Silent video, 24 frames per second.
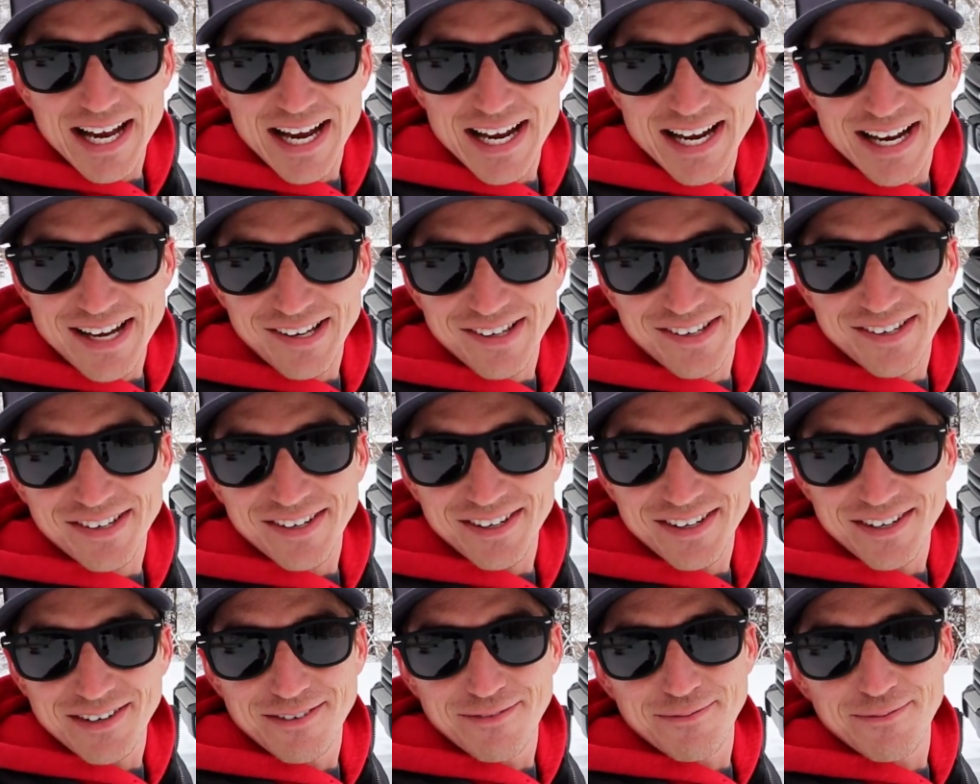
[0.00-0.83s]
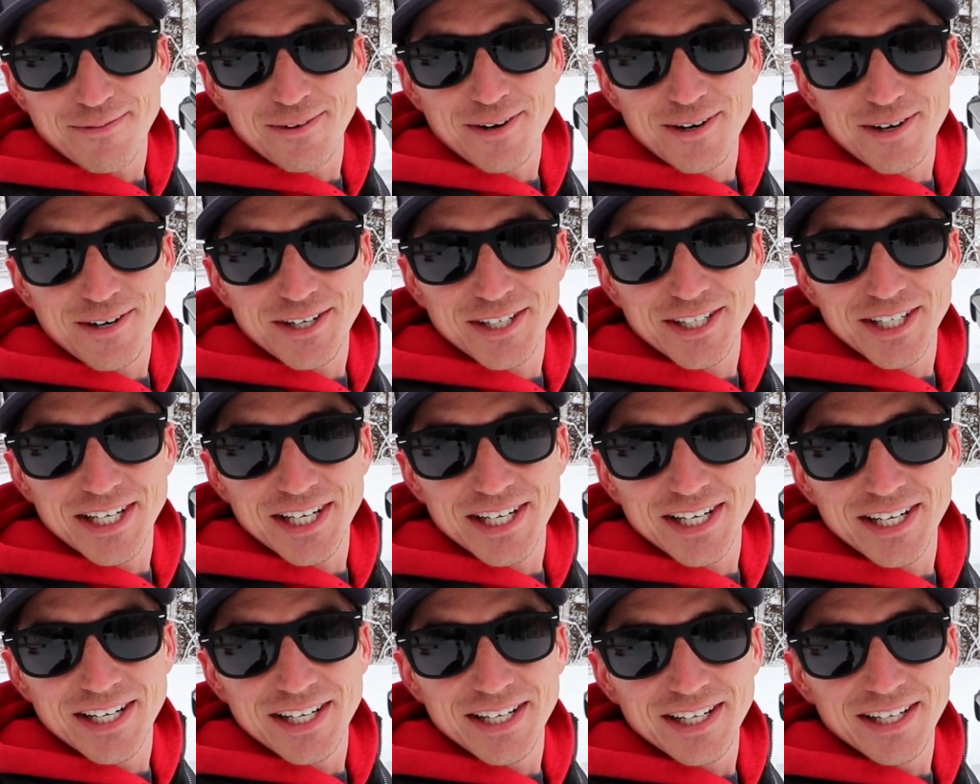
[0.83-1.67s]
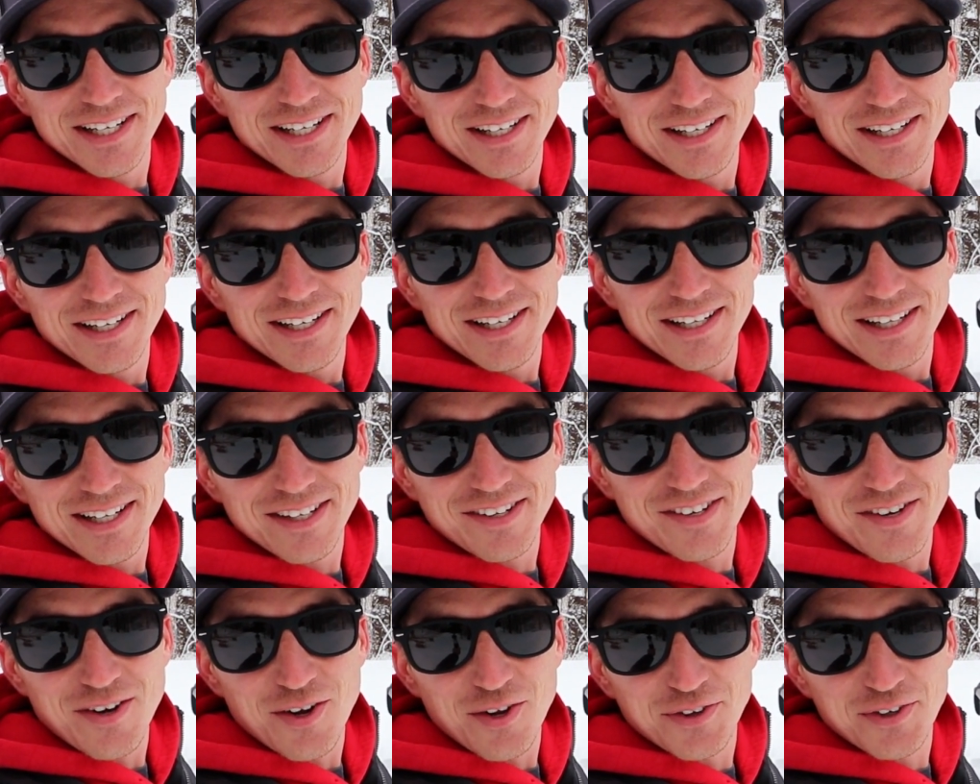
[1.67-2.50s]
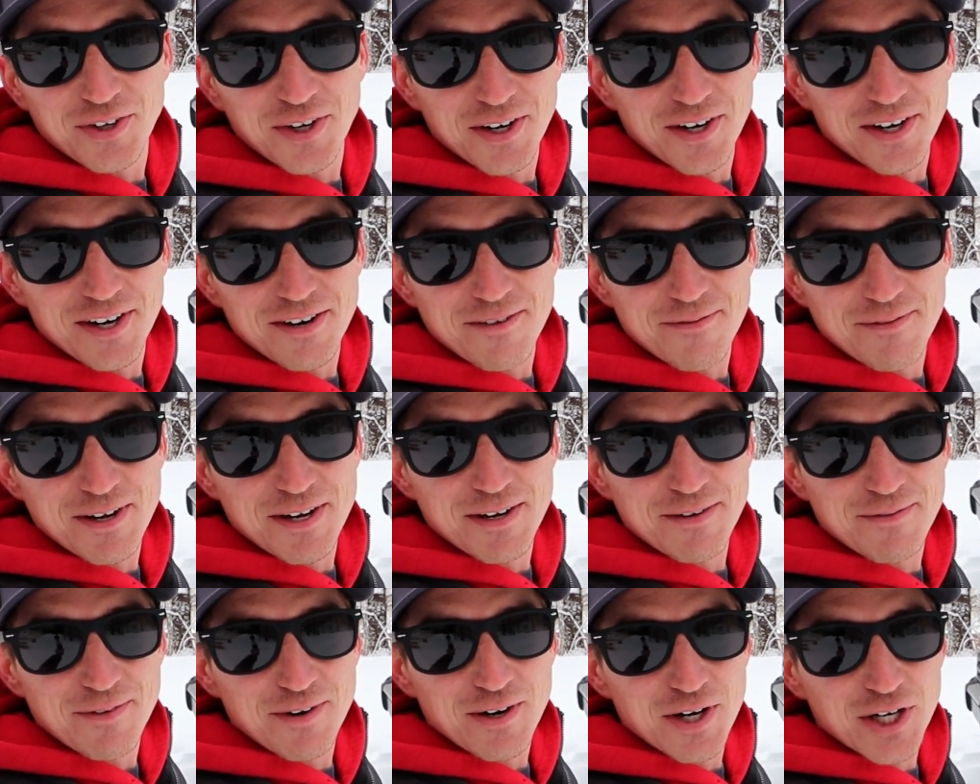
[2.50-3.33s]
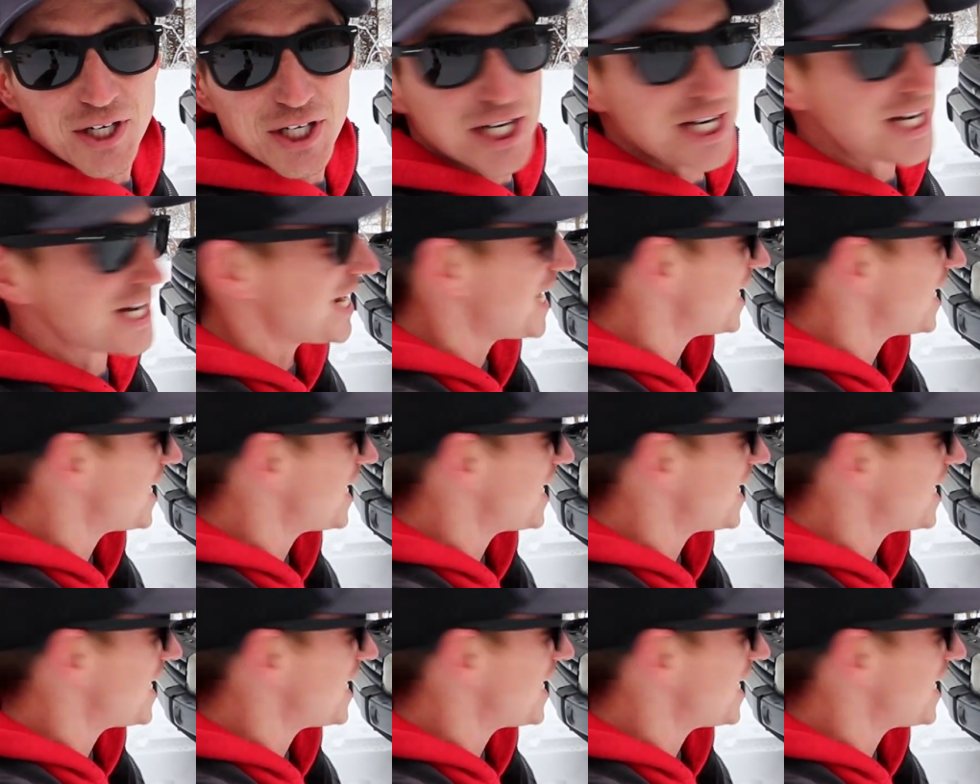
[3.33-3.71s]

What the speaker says: ACE conversion. That's the alternative conversion